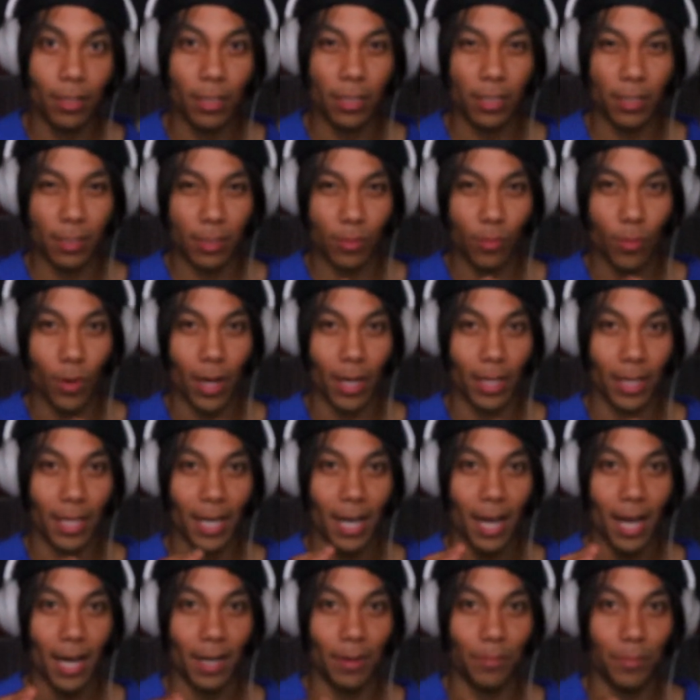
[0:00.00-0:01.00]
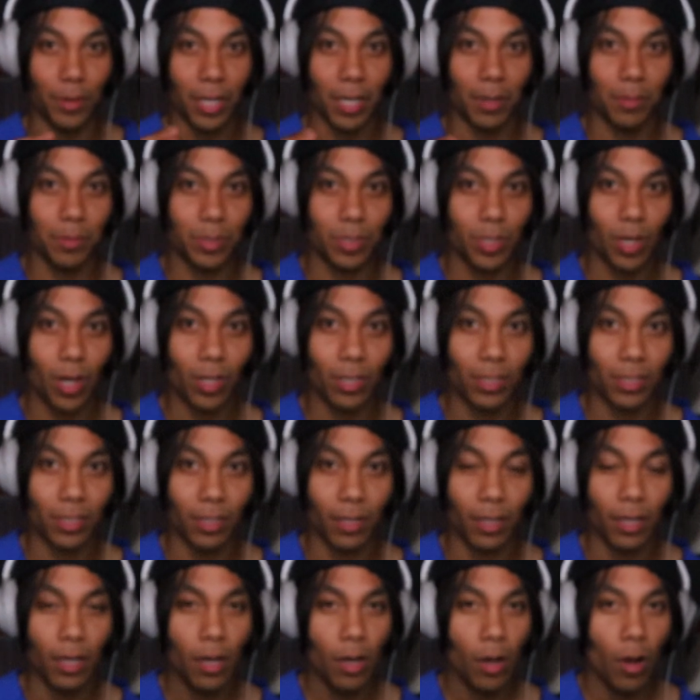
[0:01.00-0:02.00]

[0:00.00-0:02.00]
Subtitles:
That's why they kind of become saltier.